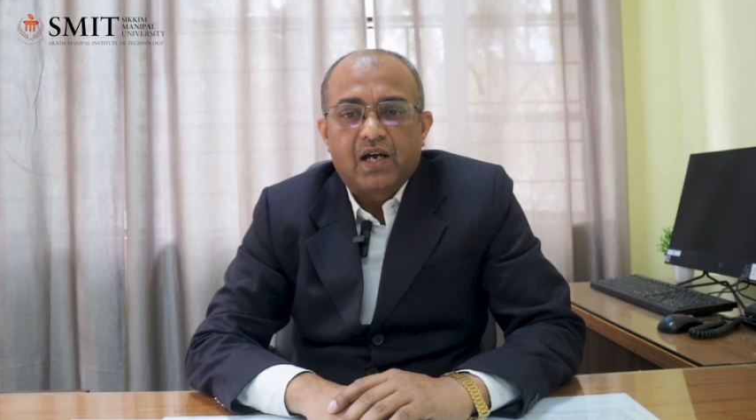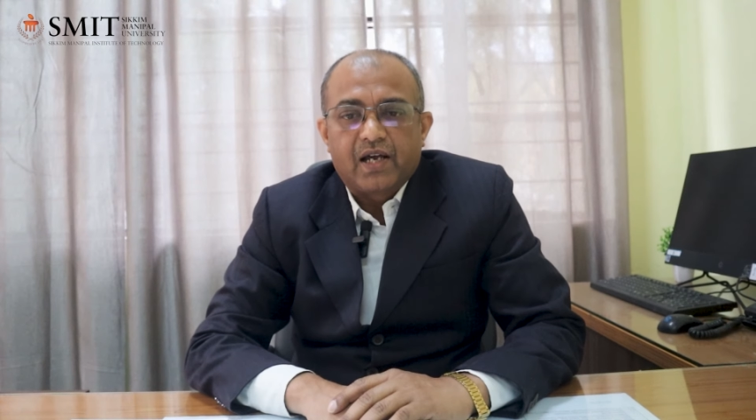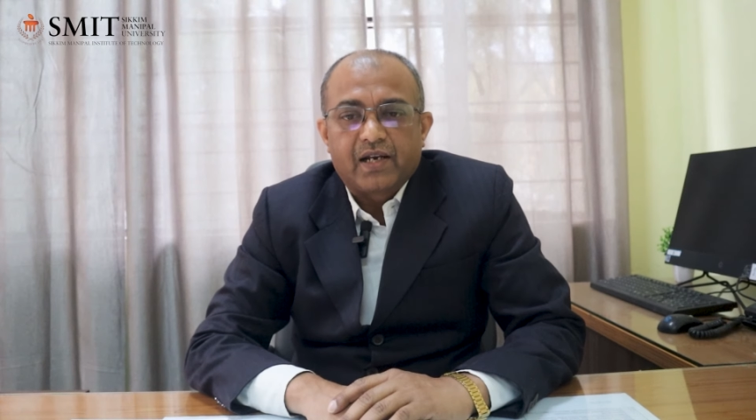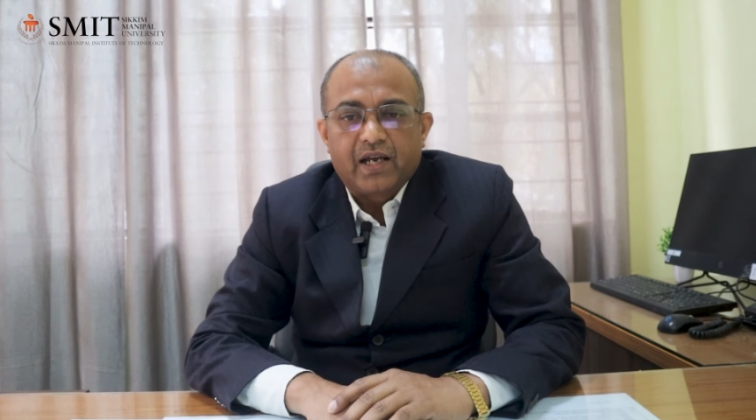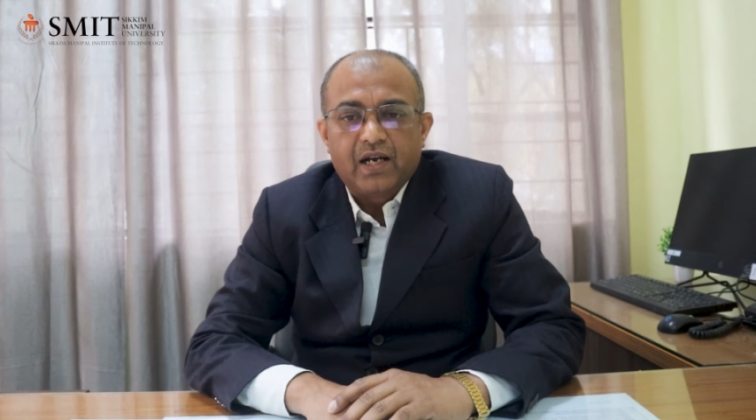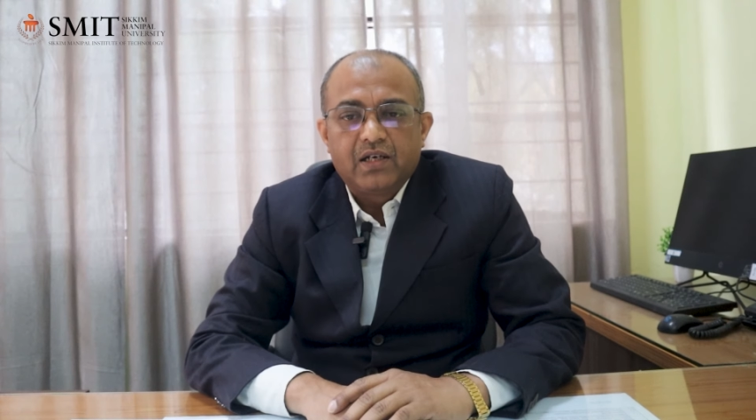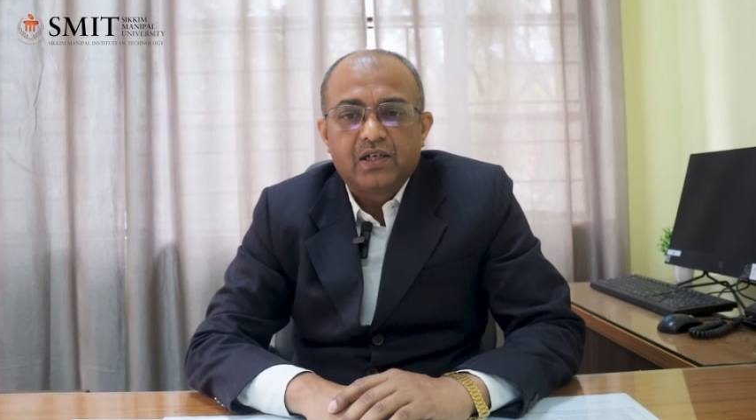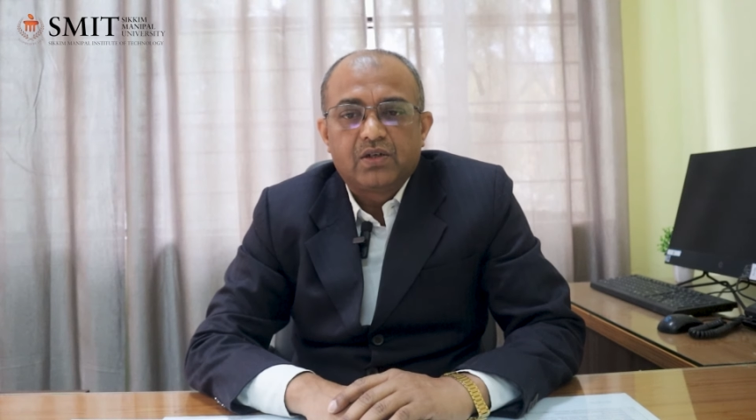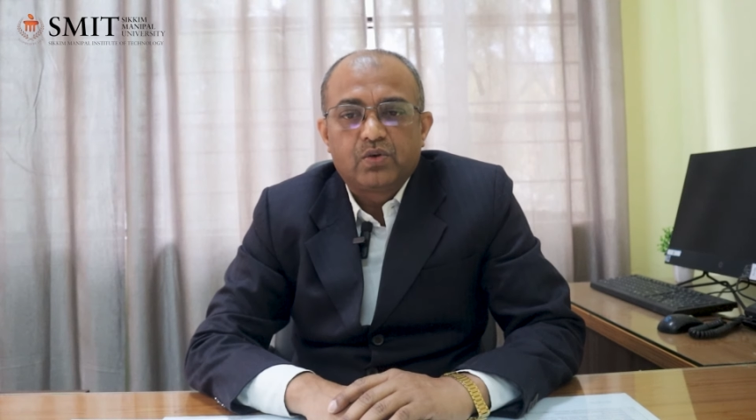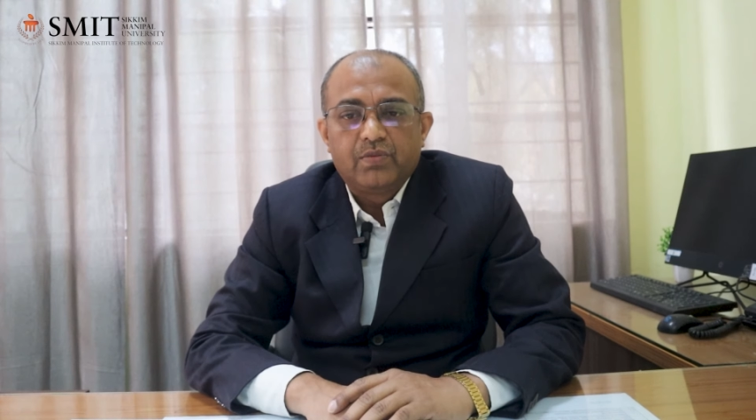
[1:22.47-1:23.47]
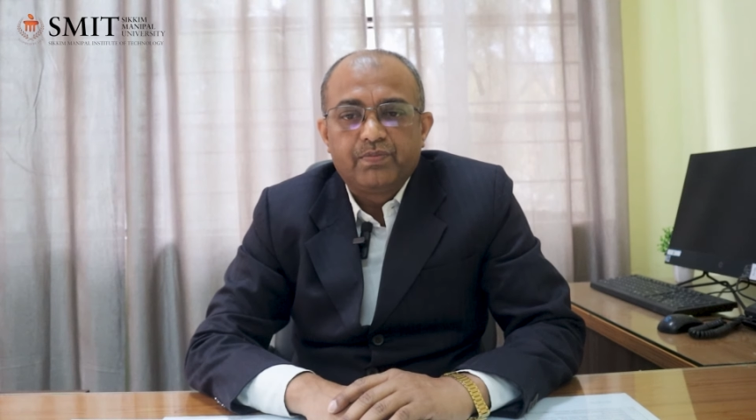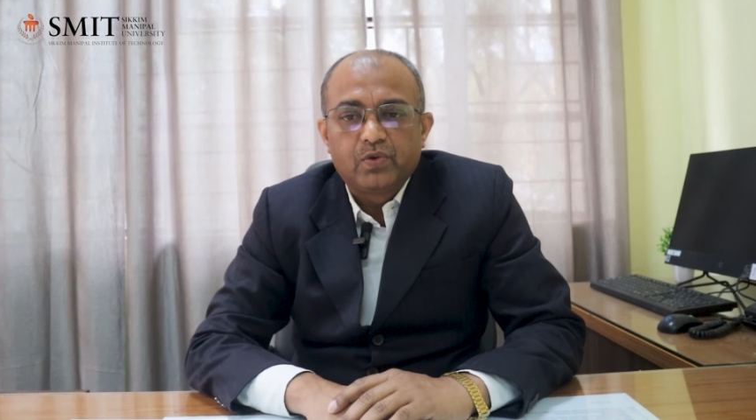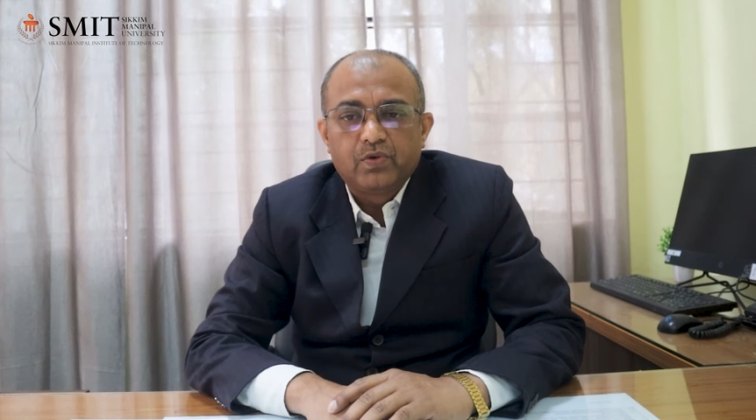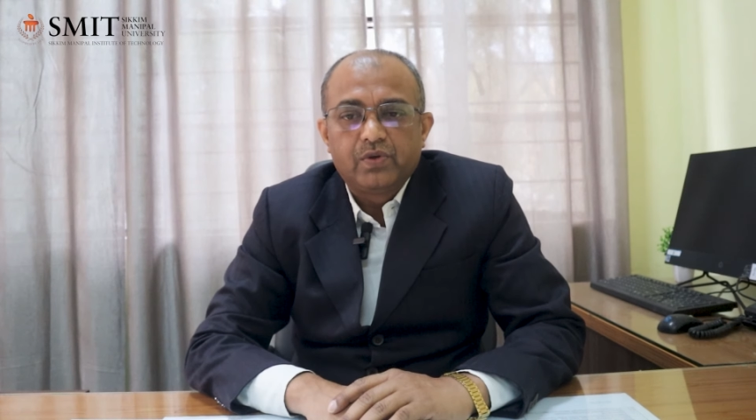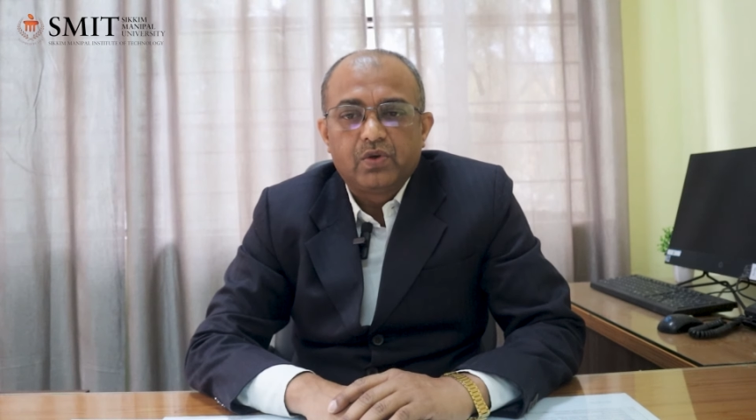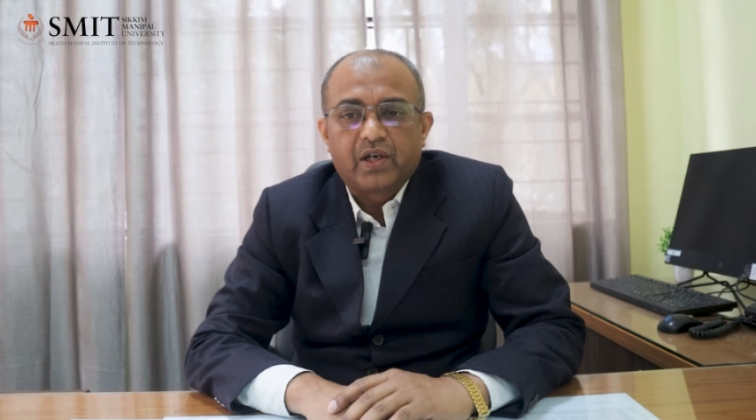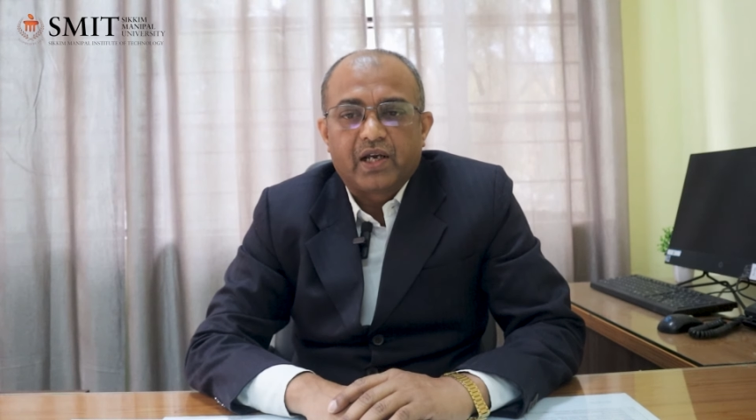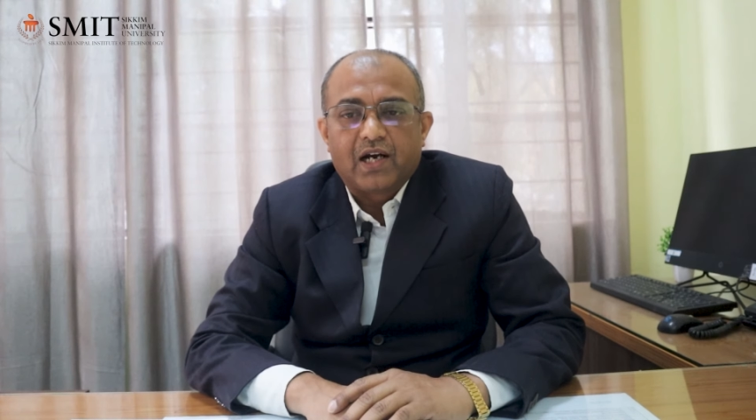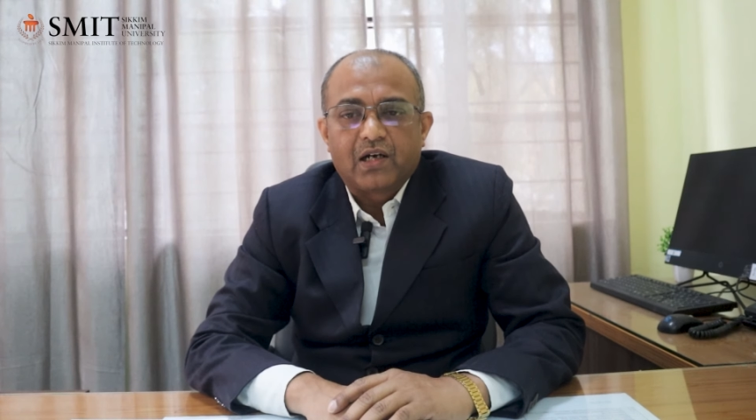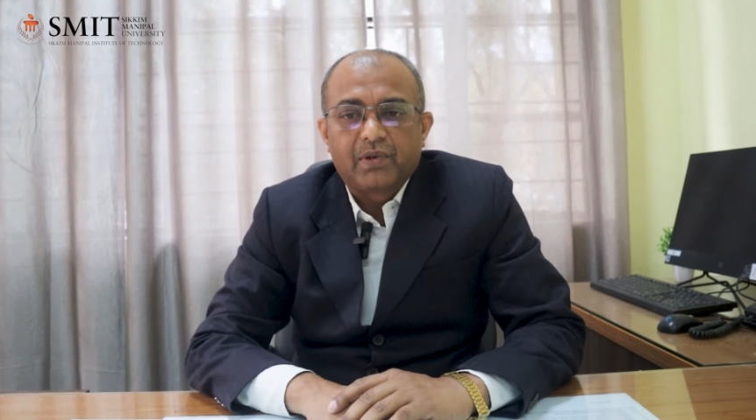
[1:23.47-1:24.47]
are held to improve your
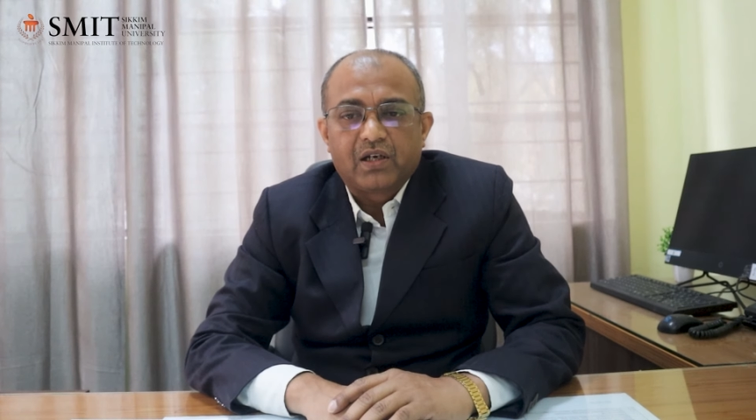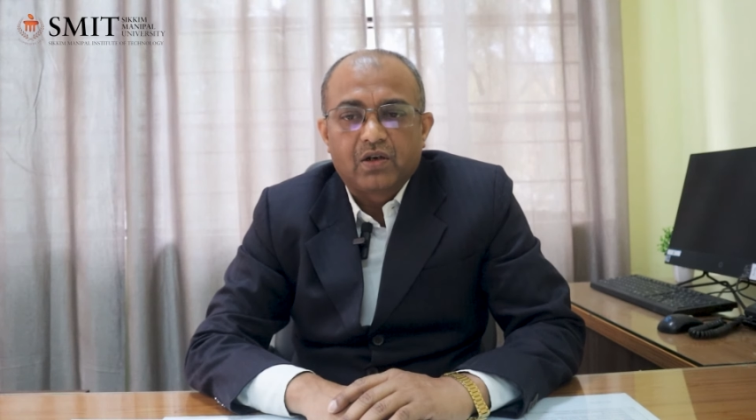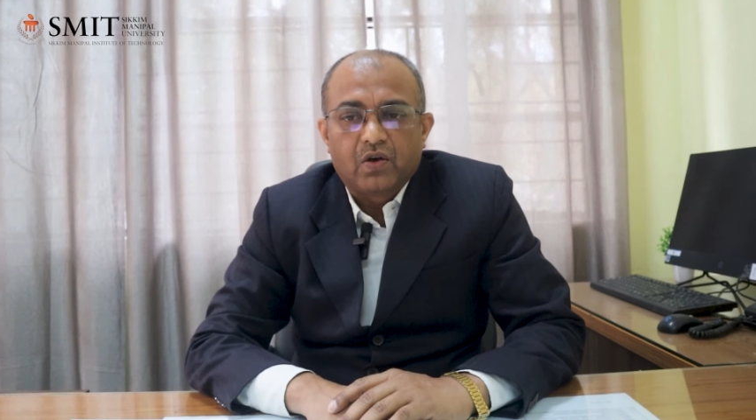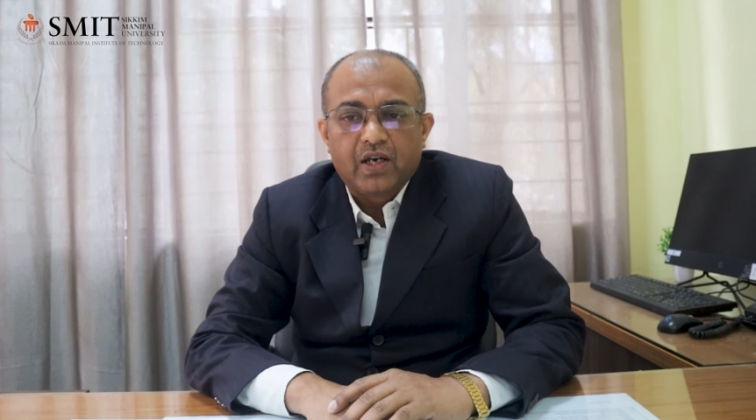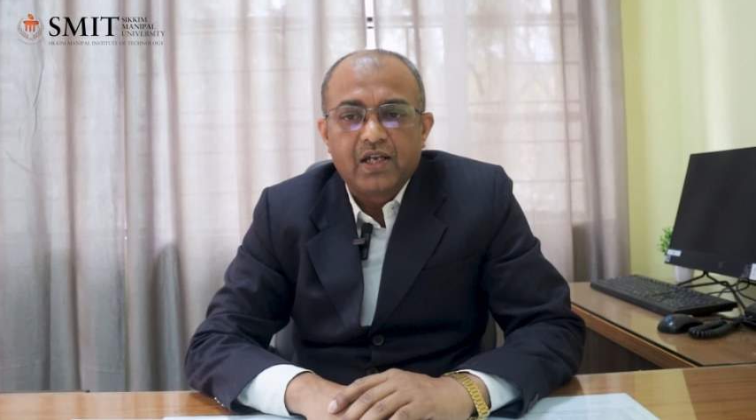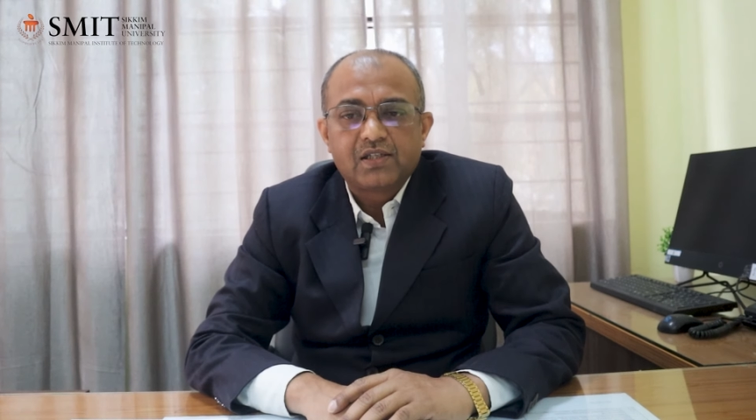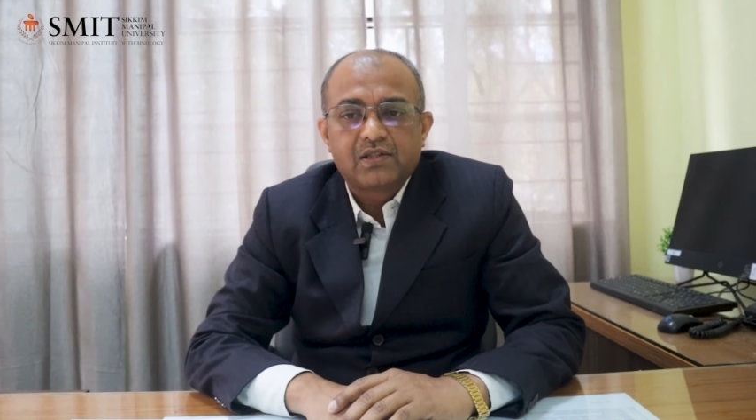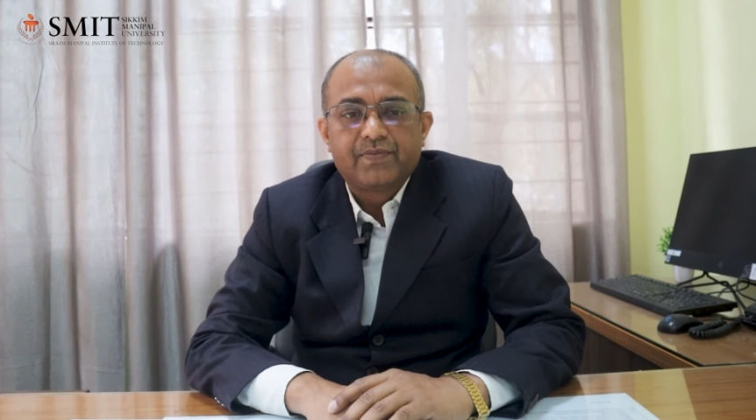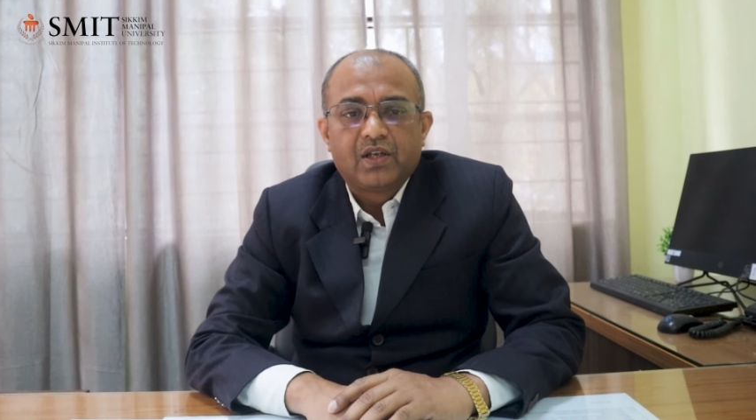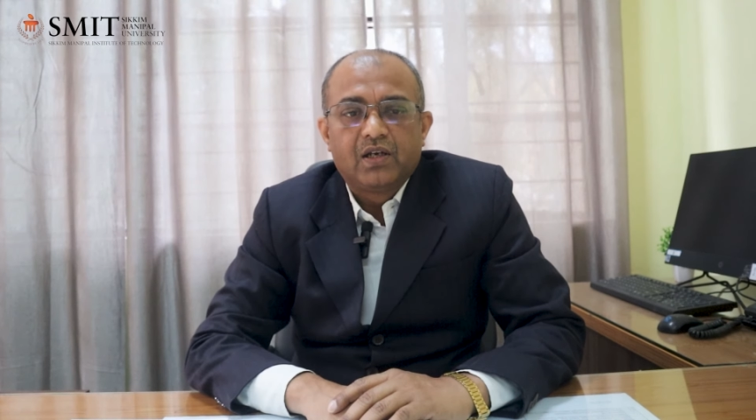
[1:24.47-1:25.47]
academic knowledge